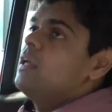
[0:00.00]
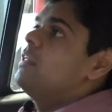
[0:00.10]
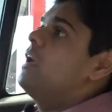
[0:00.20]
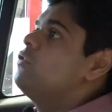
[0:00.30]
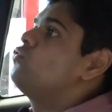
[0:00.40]

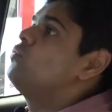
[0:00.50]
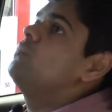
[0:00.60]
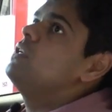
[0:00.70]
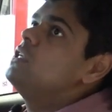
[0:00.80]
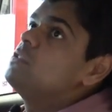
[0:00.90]

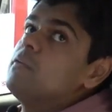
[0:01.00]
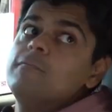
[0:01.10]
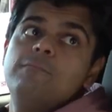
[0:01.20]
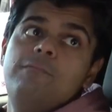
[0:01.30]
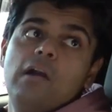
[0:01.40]
Headroom is
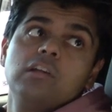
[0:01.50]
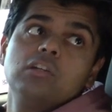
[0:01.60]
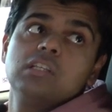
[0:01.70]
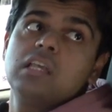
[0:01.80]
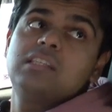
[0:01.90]
very
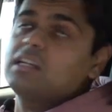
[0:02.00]
good. It's